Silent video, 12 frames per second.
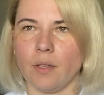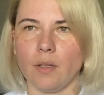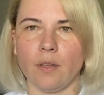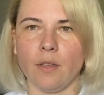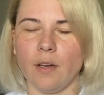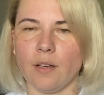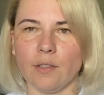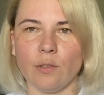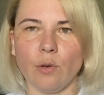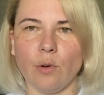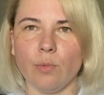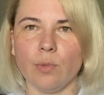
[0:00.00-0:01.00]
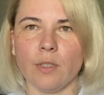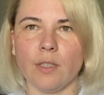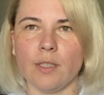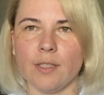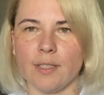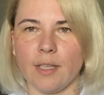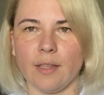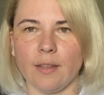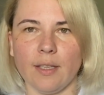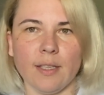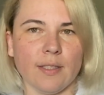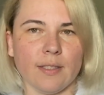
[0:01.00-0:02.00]
yarn overs and
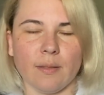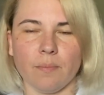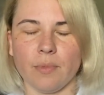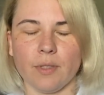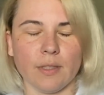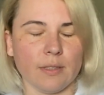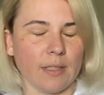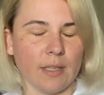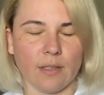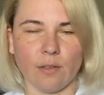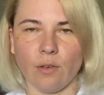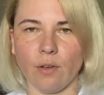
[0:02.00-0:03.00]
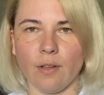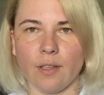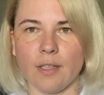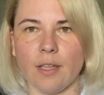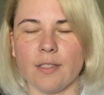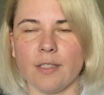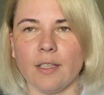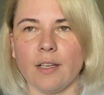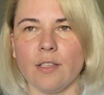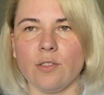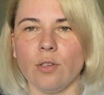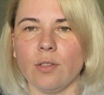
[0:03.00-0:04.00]
knits and pearls, like all of that thing, I
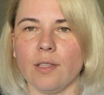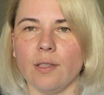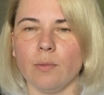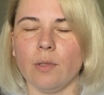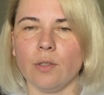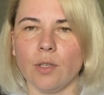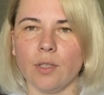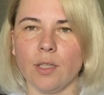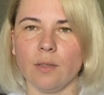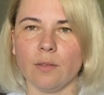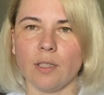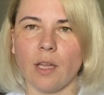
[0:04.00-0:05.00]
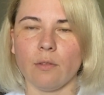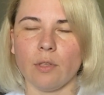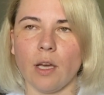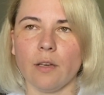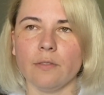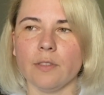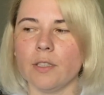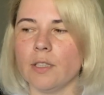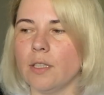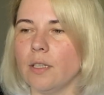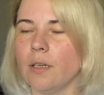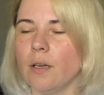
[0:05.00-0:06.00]
thought it will not even out after.
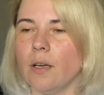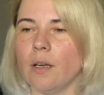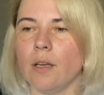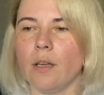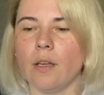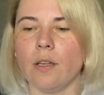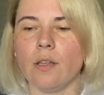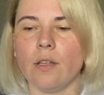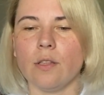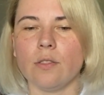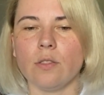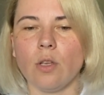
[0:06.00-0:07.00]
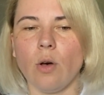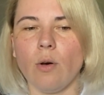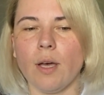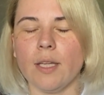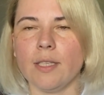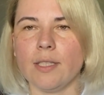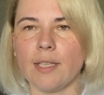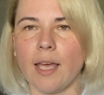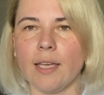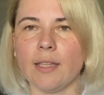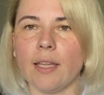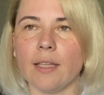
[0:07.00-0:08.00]
So I
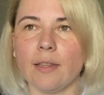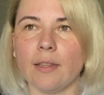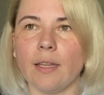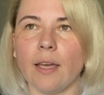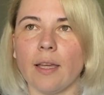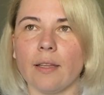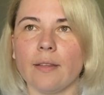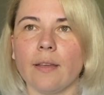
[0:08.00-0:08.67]
decided that